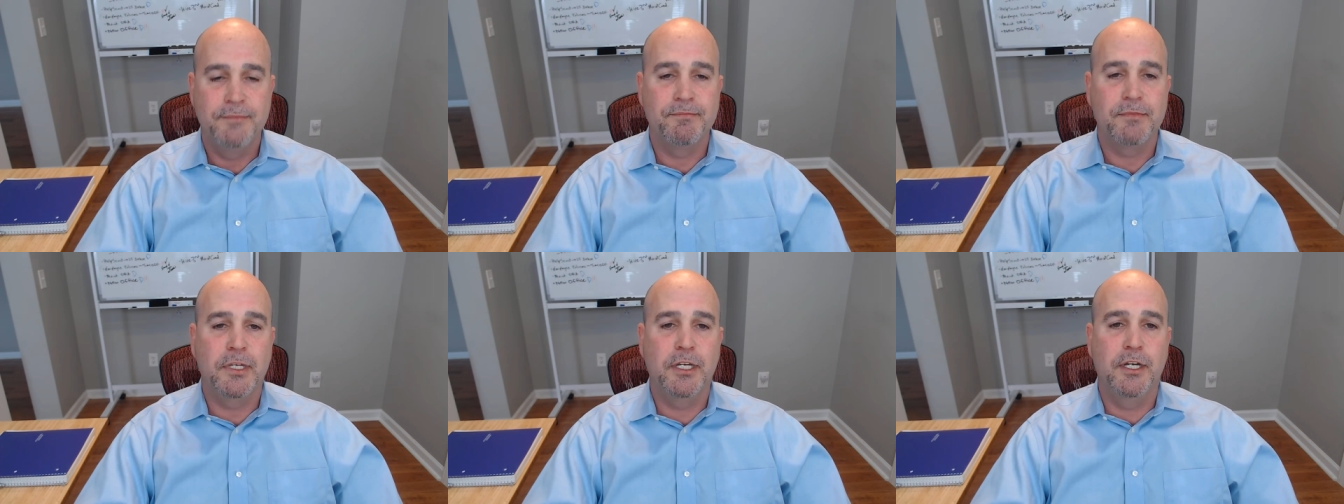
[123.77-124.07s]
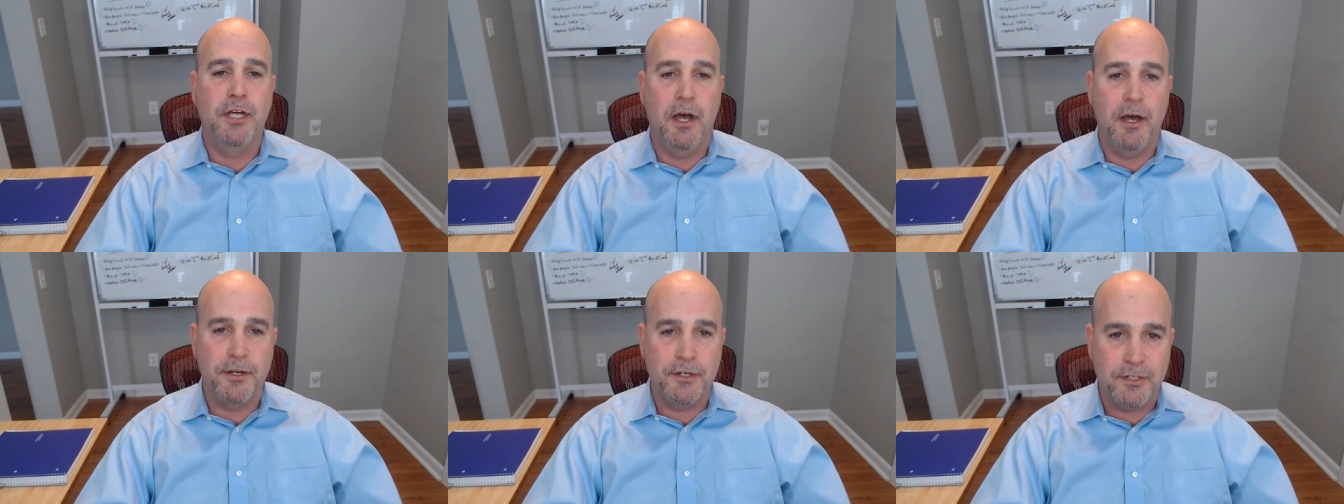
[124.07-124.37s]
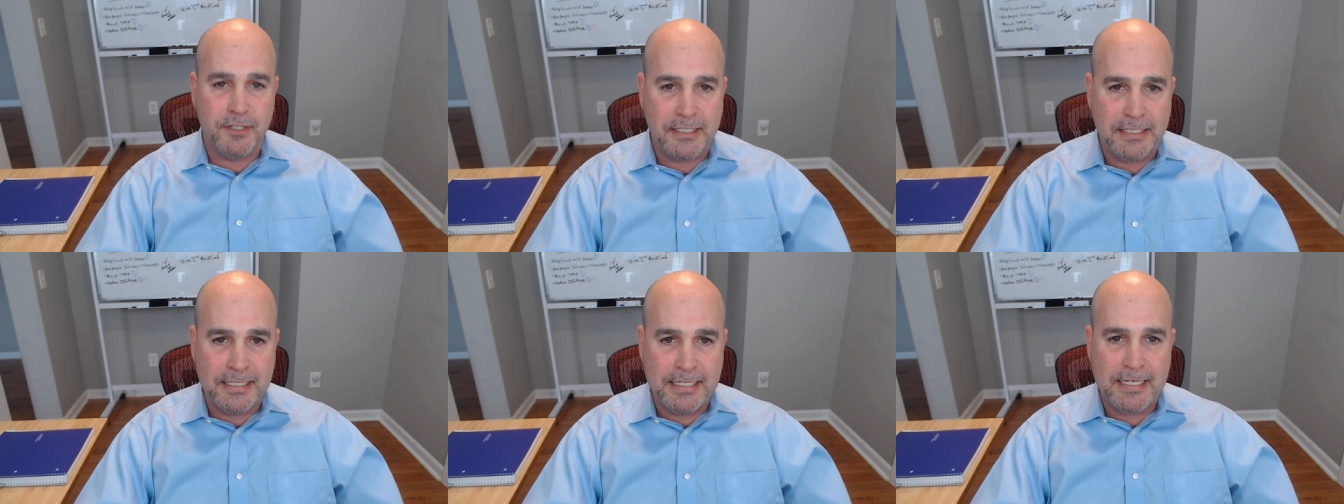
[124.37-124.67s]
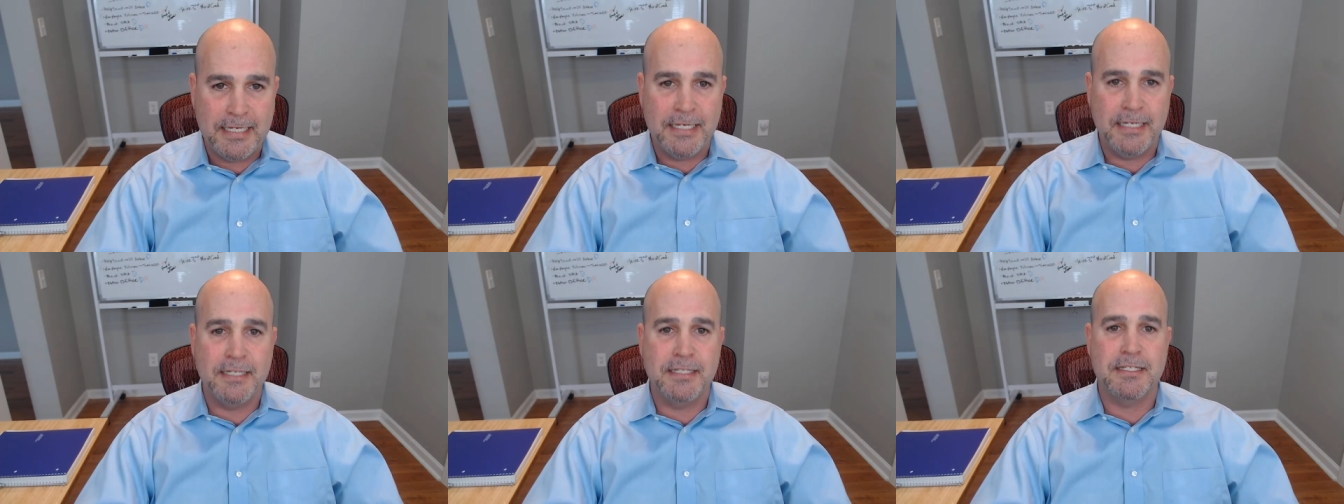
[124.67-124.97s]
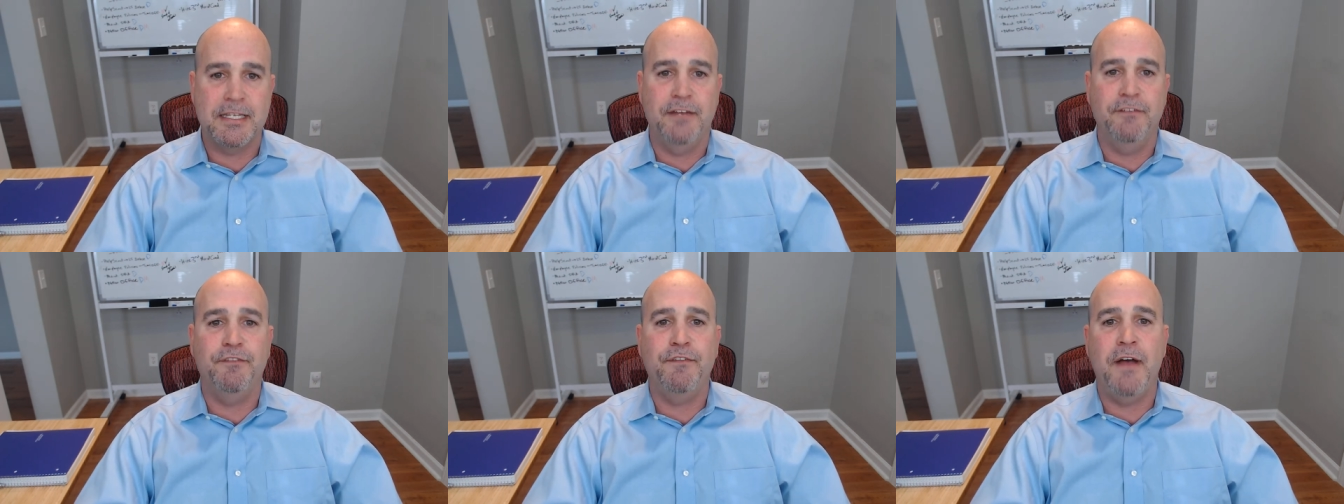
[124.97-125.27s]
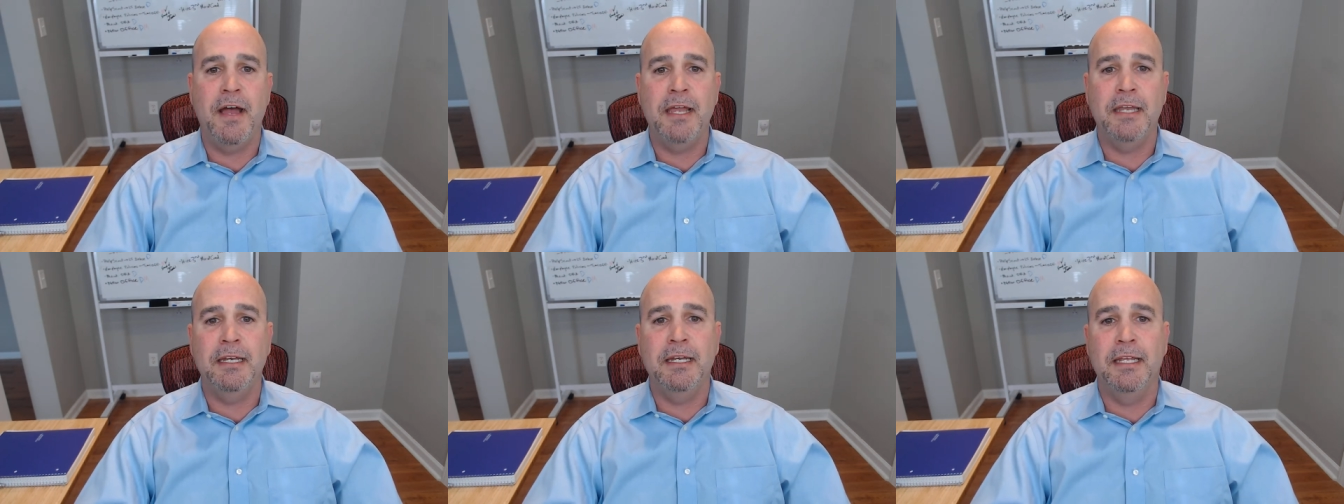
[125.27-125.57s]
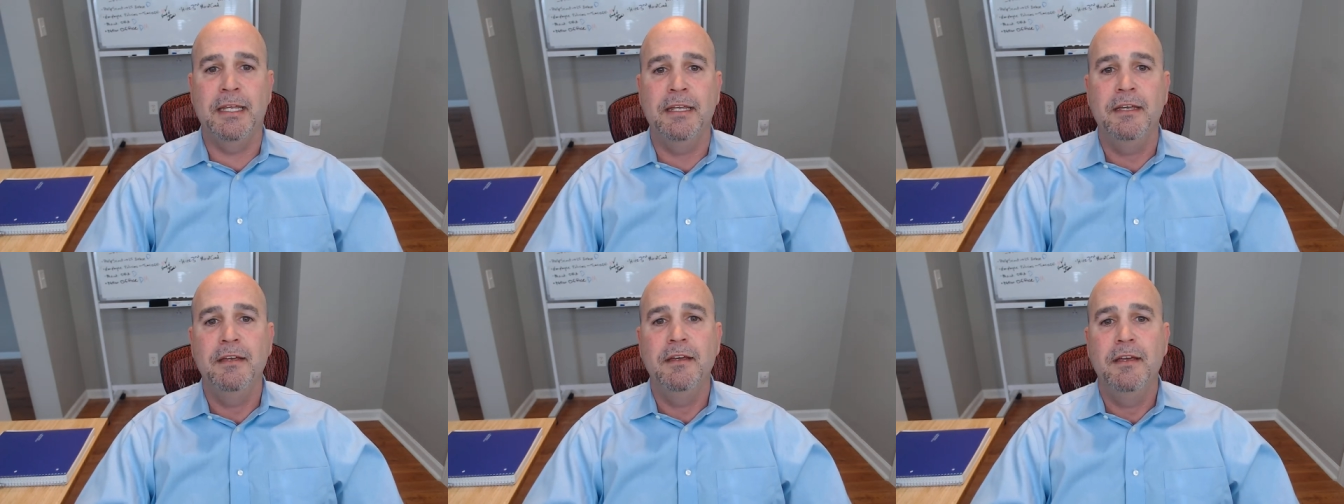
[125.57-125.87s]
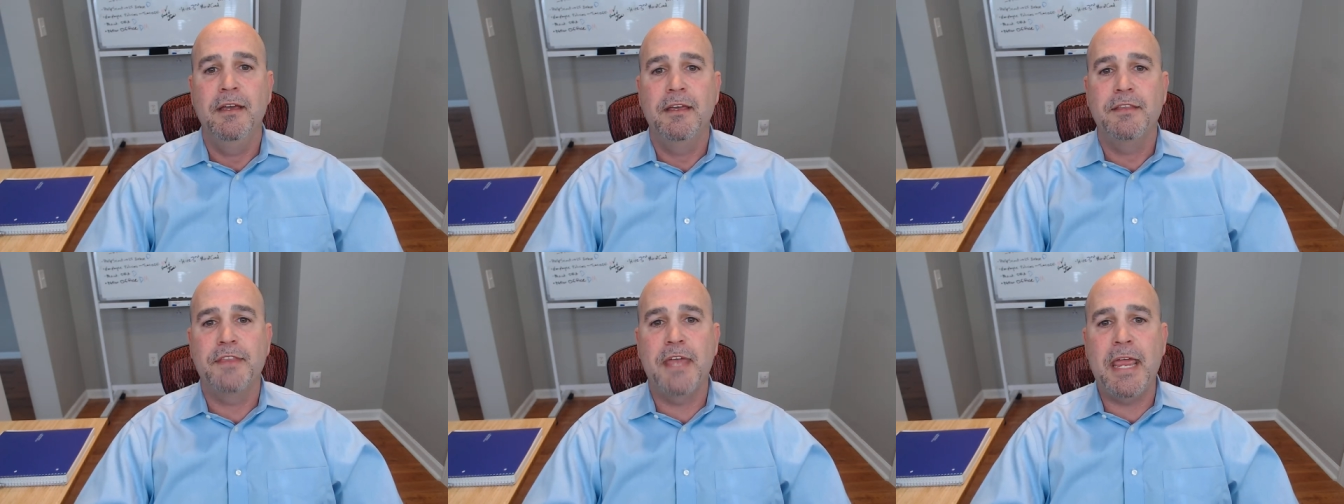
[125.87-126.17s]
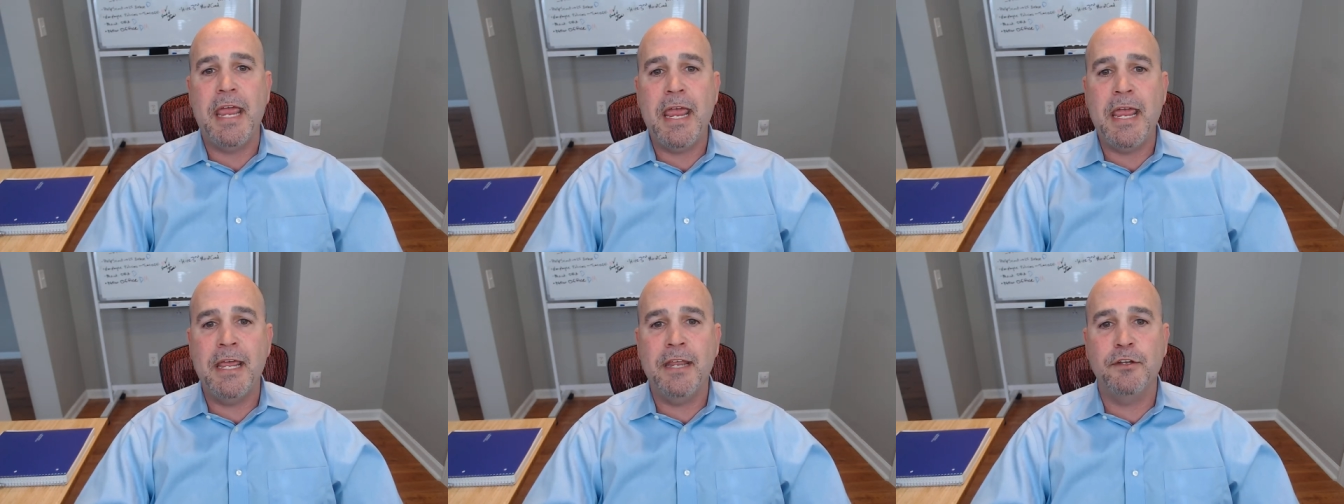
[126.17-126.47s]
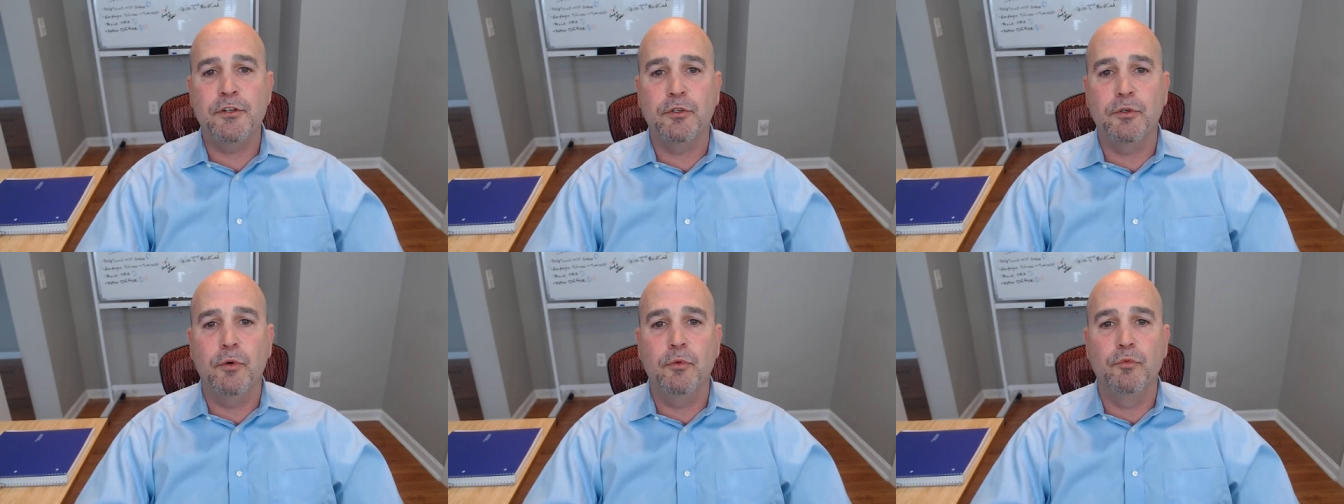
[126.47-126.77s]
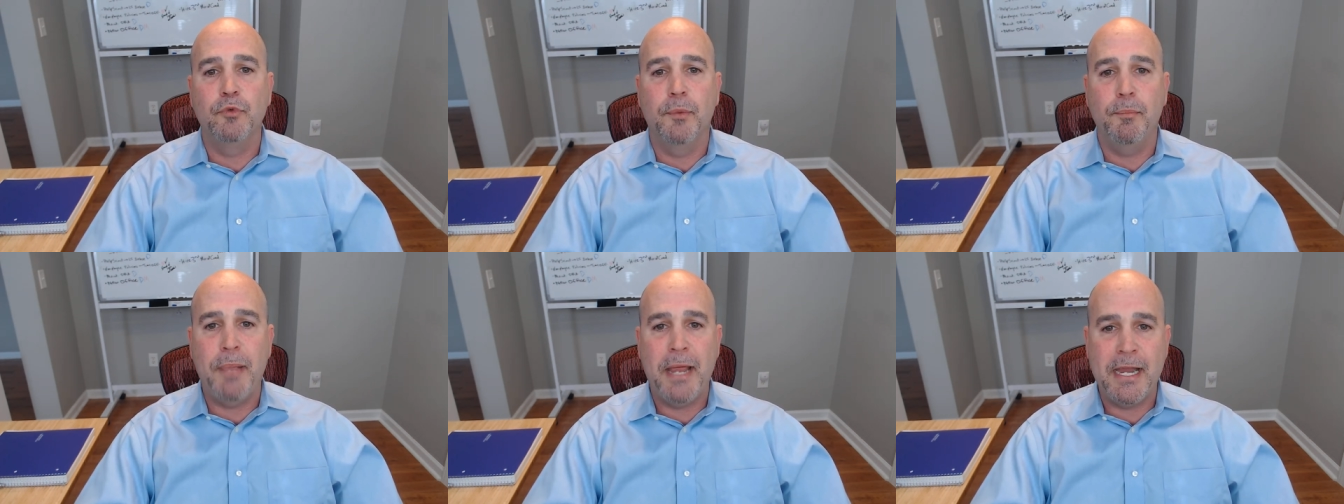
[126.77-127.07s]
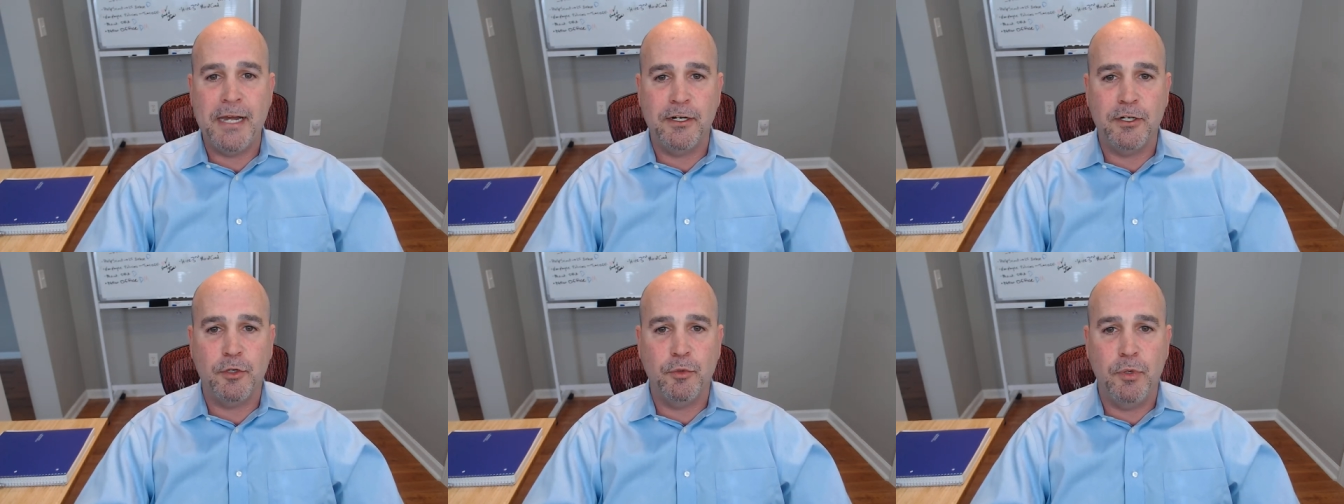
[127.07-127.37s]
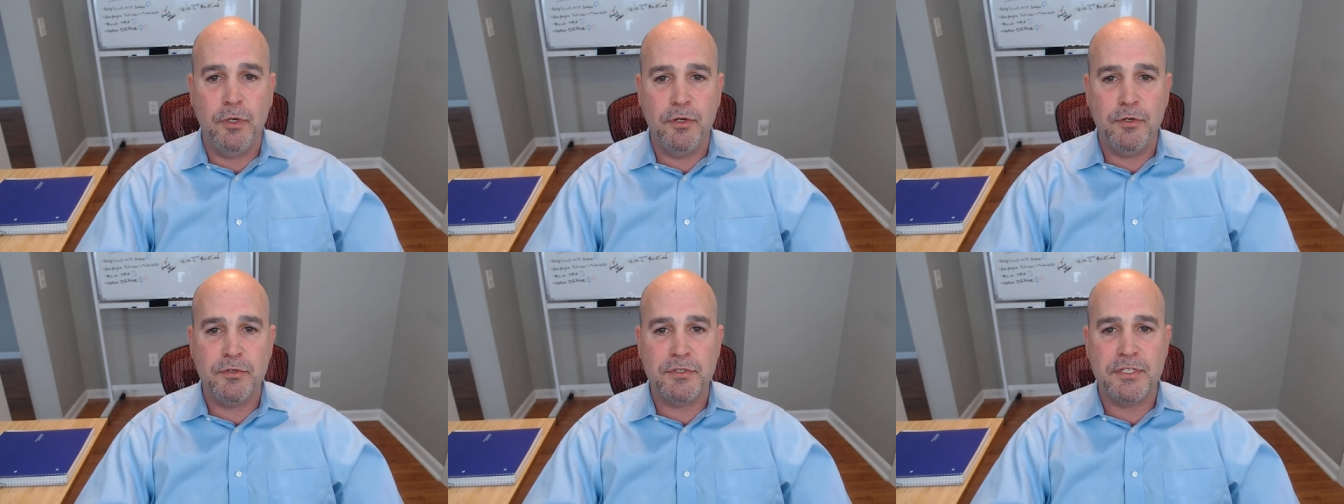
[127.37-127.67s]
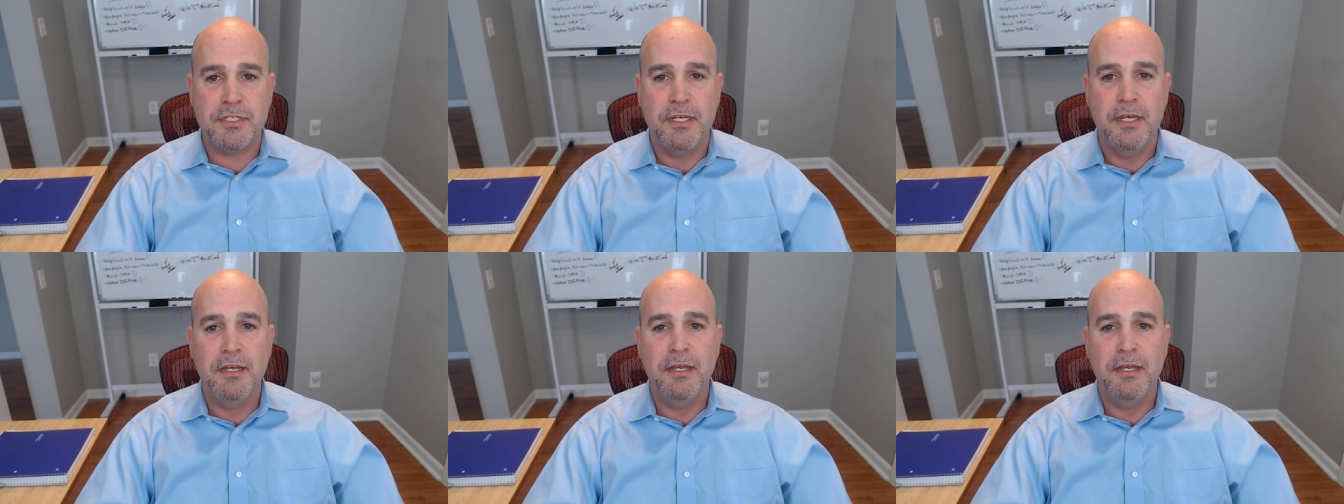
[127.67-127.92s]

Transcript: gutter cleanings, and finally, they handle repair quotes,